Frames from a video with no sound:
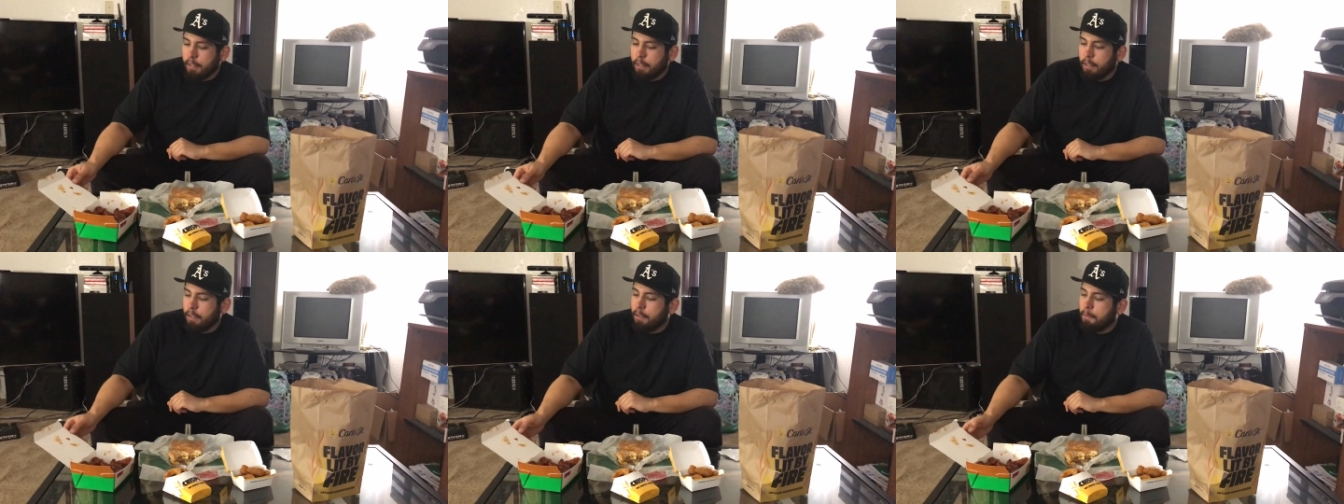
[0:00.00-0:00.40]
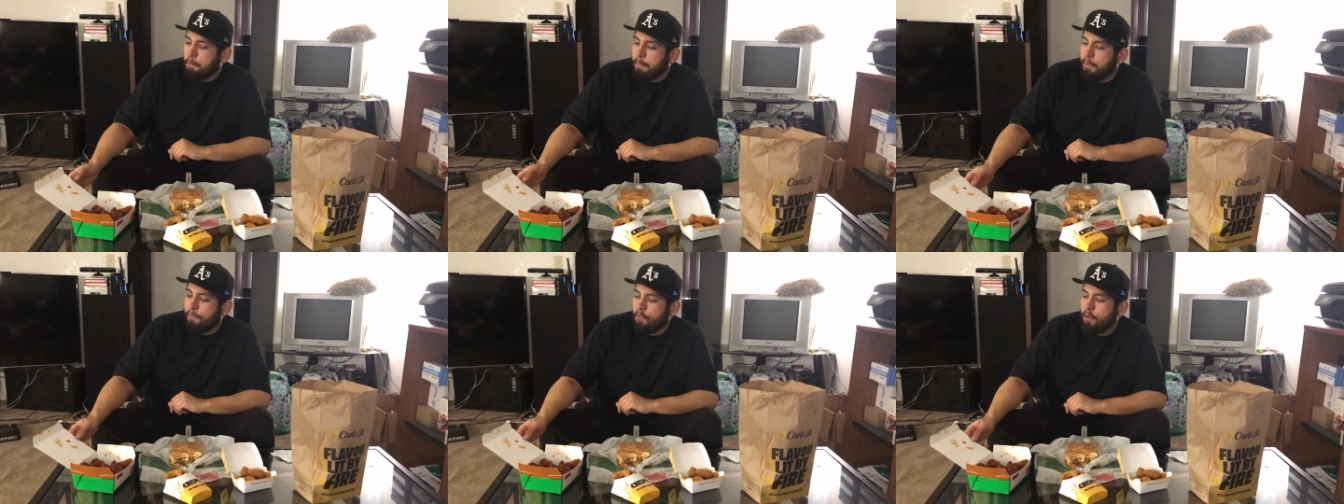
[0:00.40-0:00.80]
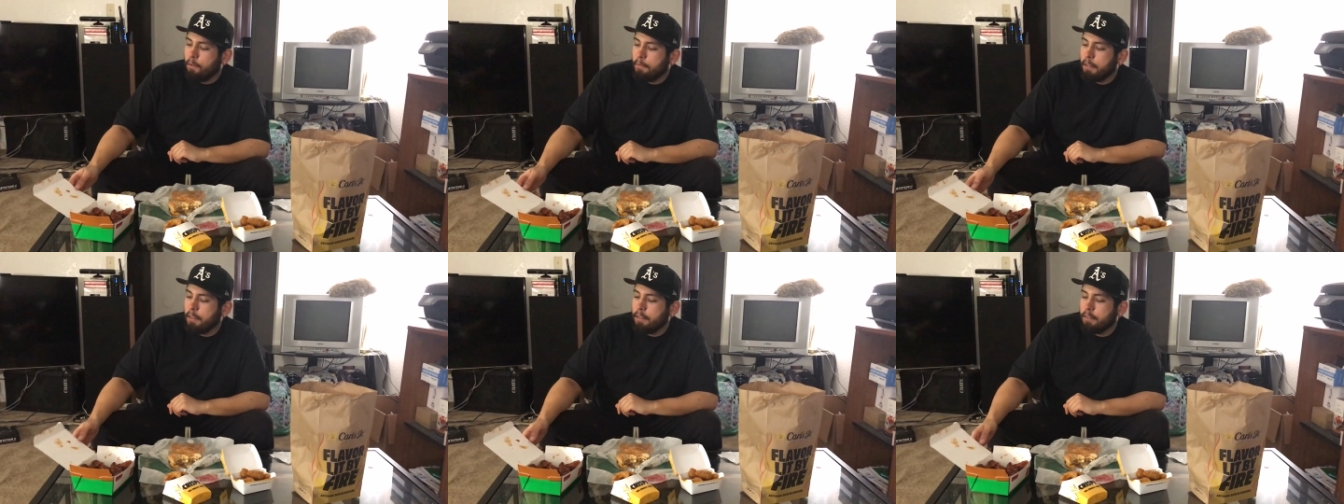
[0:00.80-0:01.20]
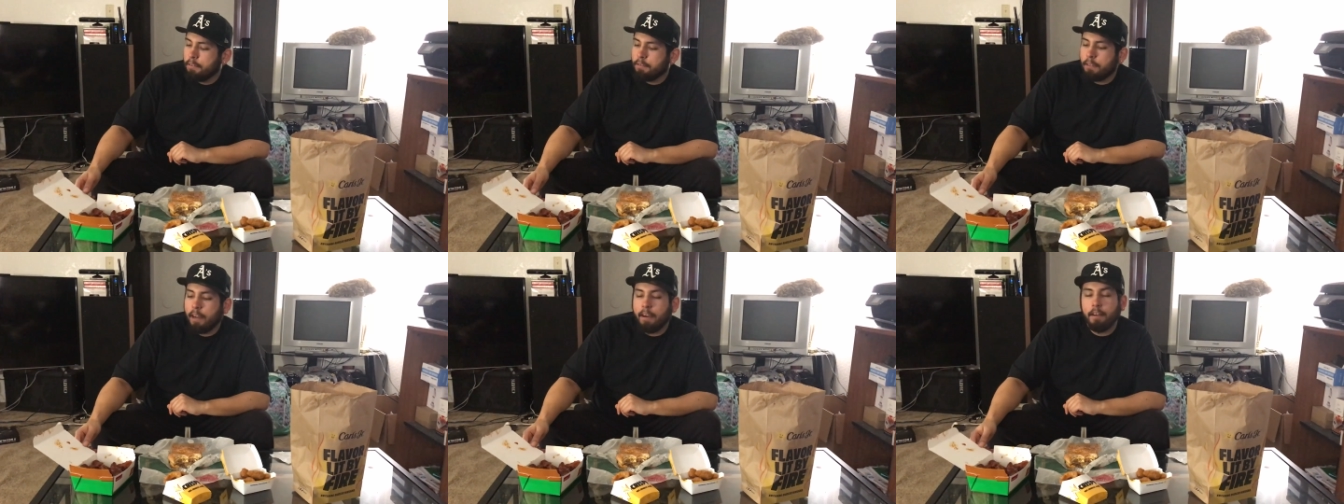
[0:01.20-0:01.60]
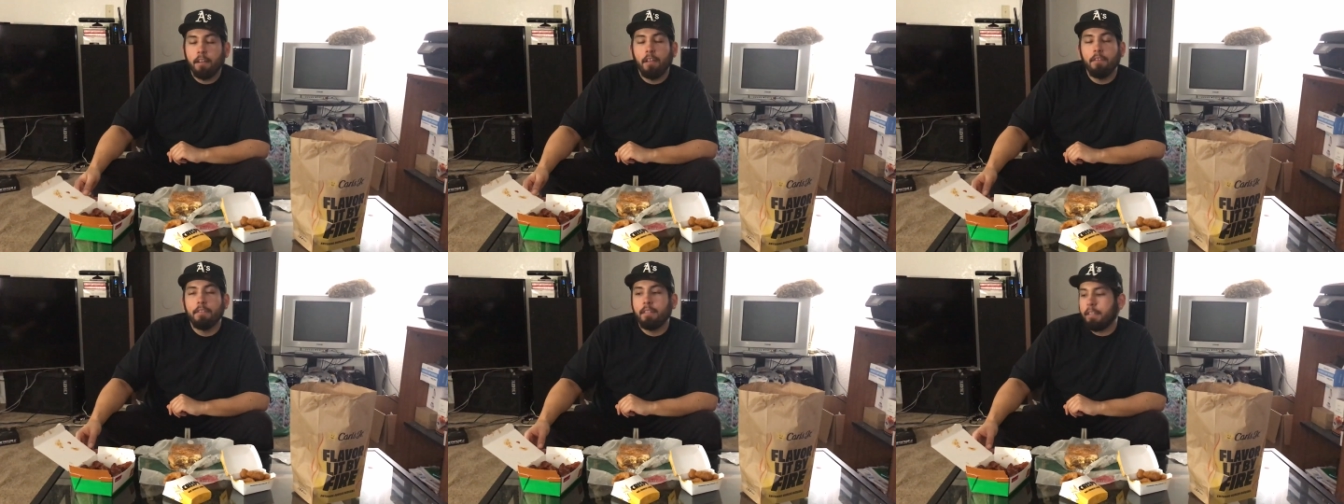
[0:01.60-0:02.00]
Um, before we start
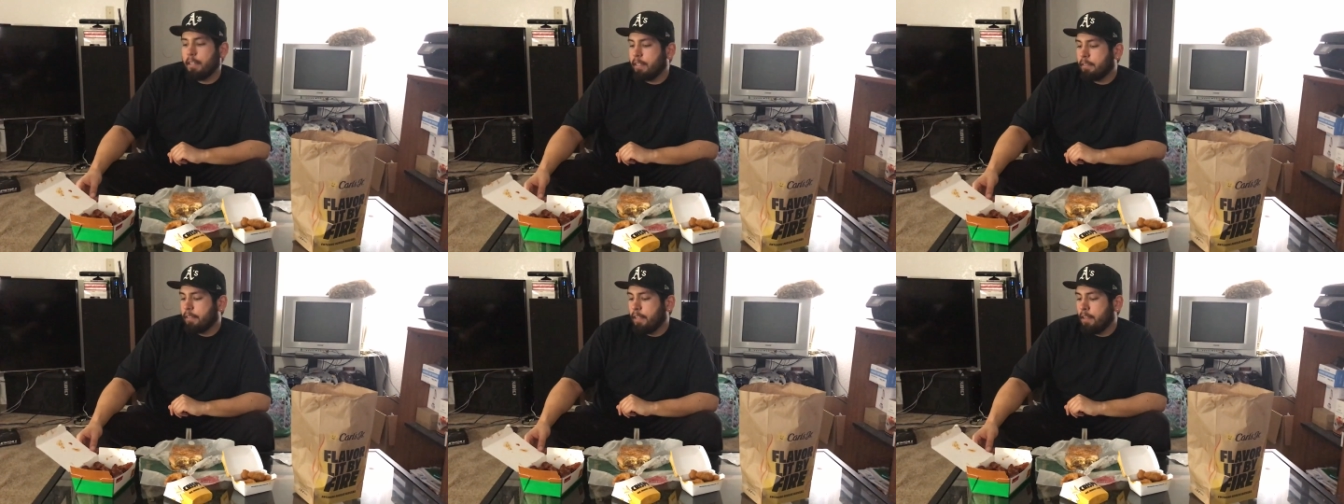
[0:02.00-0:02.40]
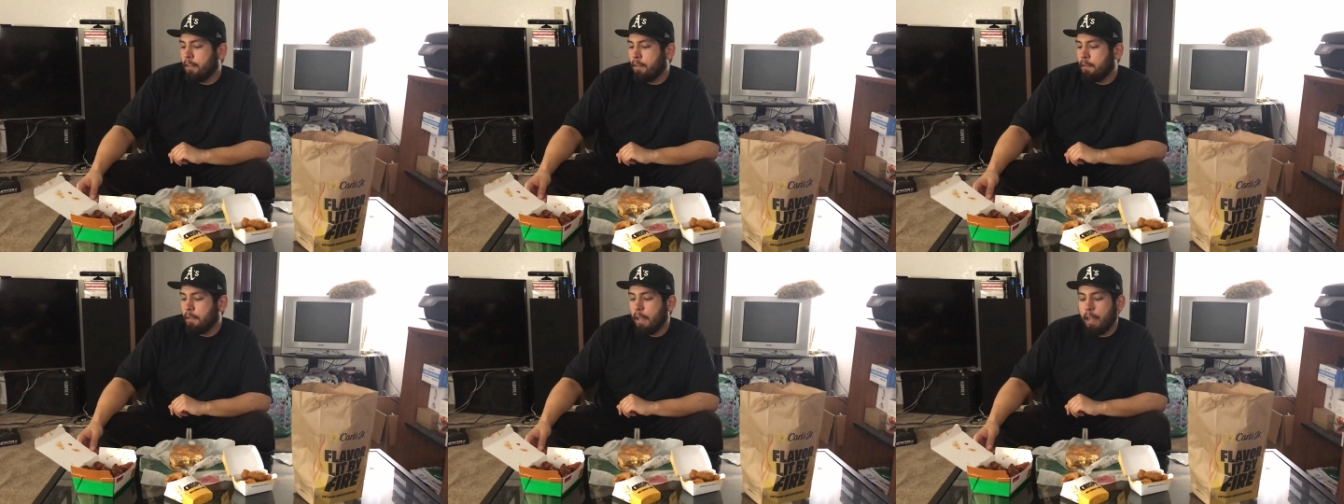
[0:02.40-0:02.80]
closing this though,